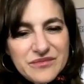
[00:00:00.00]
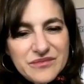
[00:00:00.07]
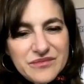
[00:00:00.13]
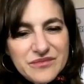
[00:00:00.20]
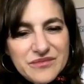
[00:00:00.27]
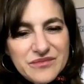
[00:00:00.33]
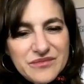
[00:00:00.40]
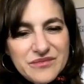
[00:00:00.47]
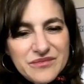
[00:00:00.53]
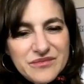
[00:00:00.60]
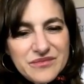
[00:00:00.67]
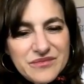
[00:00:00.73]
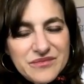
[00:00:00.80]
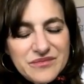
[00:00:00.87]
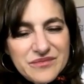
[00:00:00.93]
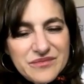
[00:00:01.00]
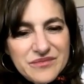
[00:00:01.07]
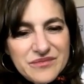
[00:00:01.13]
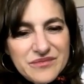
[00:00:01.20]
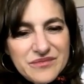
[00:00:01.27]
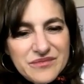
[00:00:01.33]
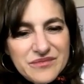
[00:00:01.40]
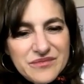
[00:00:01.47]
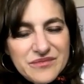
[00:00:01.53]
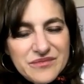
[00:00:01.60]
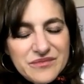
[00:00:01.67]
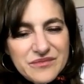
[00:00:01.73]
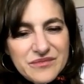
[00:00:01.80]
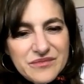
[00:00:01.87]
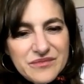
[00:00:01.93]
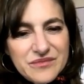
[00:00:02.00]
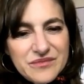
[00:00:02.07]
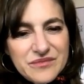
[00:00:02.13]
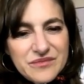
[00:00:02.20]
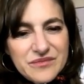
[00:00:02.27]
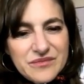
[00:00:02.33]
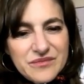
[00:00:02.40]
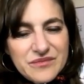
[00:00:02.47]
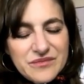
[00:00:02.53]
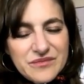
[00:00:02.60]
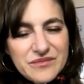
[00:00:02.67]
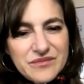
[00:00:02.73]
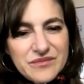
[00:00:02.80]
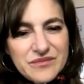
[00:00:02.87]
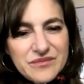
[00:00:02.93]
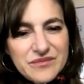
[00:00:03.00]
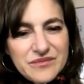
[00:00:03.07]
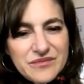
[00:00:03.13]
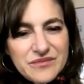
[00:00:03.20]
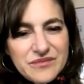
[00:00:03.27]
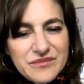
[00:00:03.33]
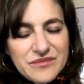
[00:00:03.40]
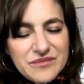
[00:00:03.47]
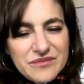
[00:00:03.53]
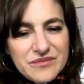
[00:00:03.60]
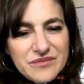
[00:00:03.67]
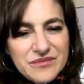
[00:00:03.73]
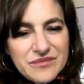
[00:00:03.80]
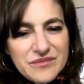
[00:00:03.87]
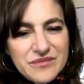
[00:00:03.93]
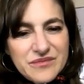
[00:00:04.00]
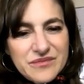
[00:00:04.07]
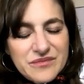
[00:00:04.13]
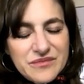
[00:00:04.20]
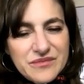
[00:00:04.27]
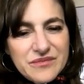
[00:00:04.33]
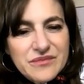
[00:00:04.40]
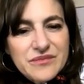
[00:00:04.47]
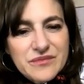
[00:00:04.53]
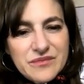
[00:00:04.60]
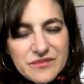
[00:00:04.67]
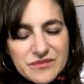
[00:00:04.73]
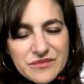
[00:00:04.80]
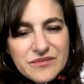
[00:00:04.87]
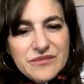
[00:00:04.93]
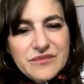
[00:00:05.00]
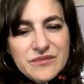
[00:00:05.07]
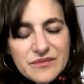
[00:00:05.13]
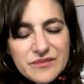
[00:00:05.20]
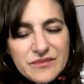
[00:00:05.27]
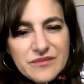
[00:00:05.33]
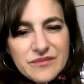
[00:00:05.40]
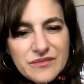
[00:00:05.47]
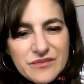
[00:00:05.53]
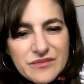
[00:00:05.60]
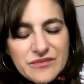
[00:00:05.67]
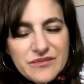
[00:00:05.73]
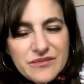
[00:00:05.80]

(silent)